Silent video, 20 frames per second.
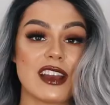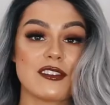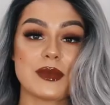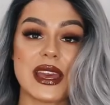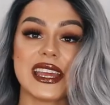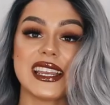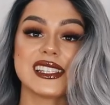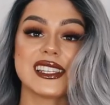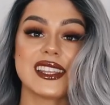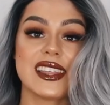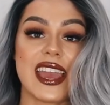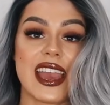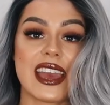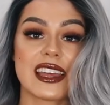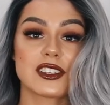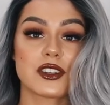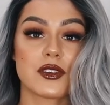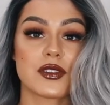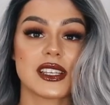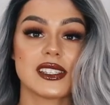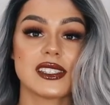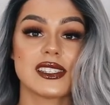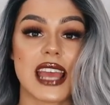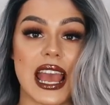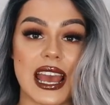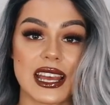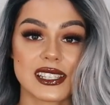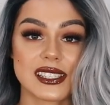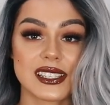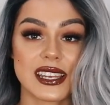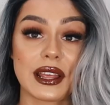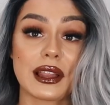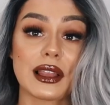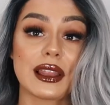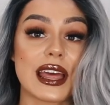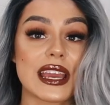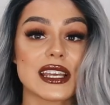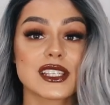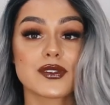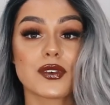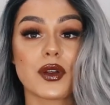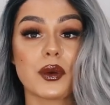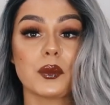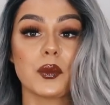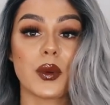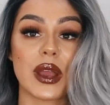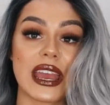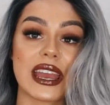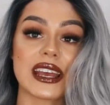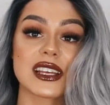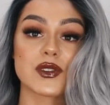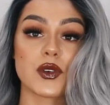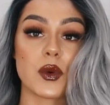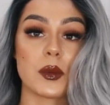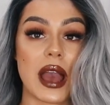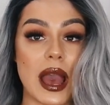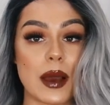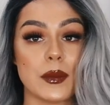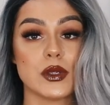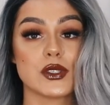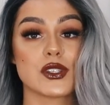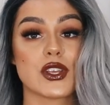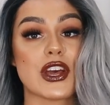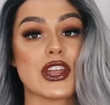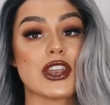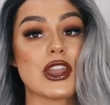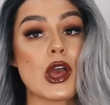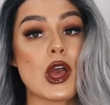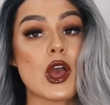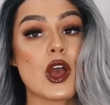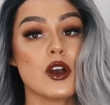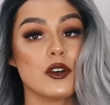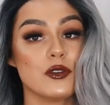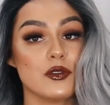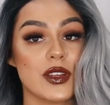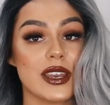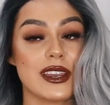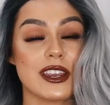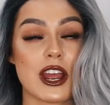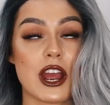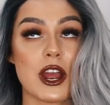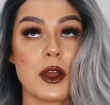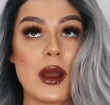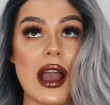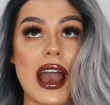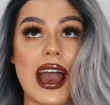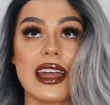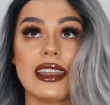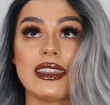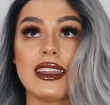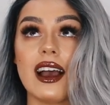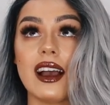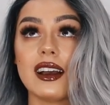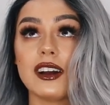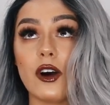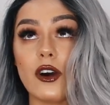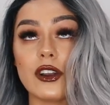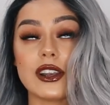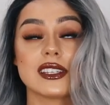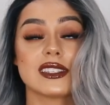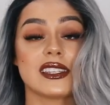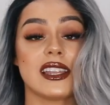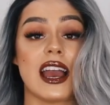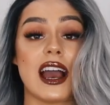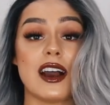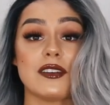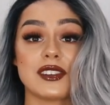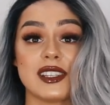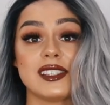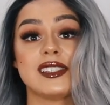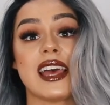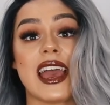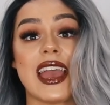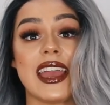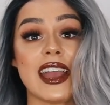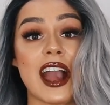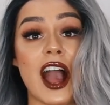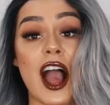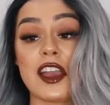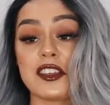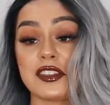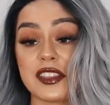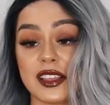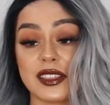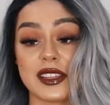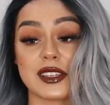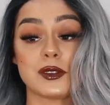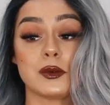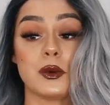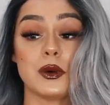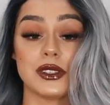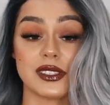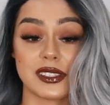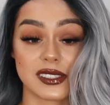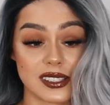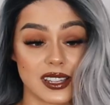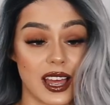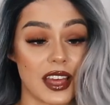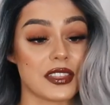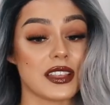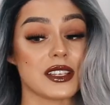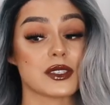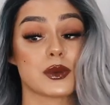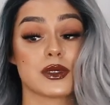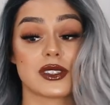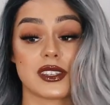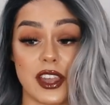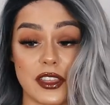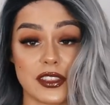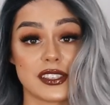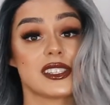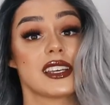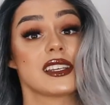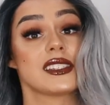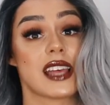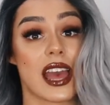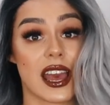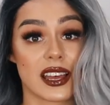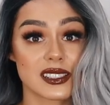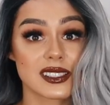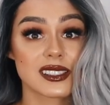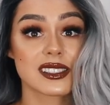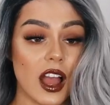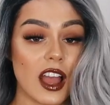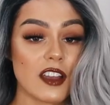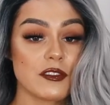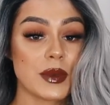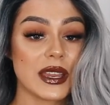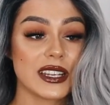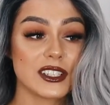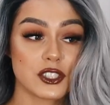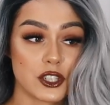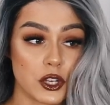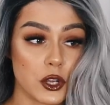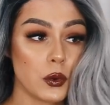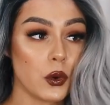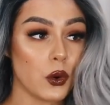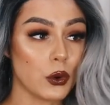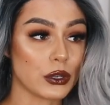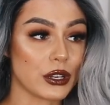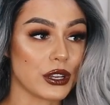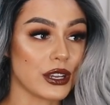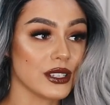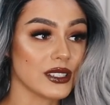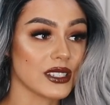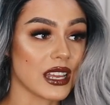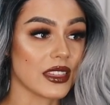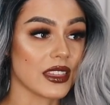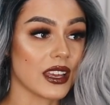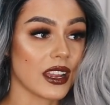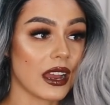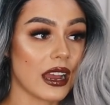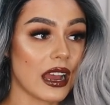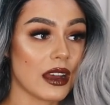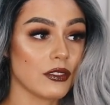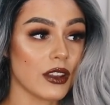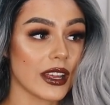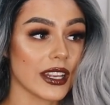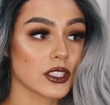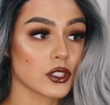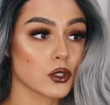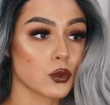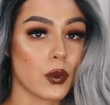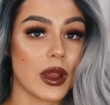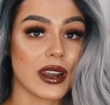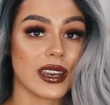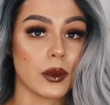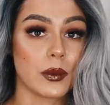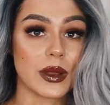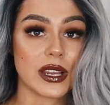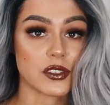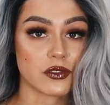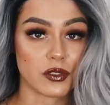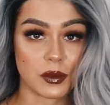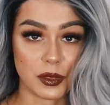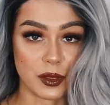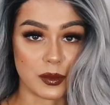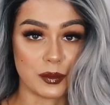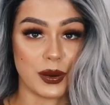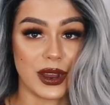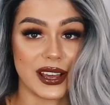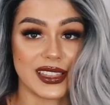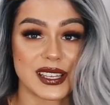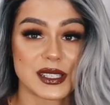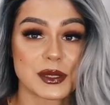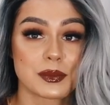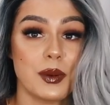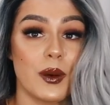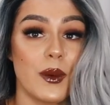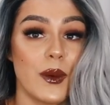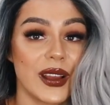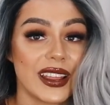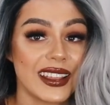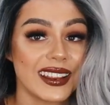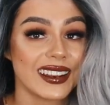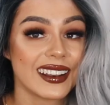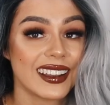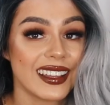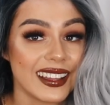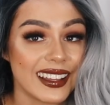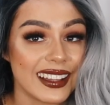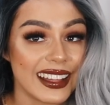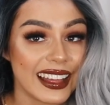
have made it to the end of this testing lace front wigs from Amazon video. And honestly, I have to say, I think this was another success. I've made 2 orders. I think I have like 20 wigs from them by this point.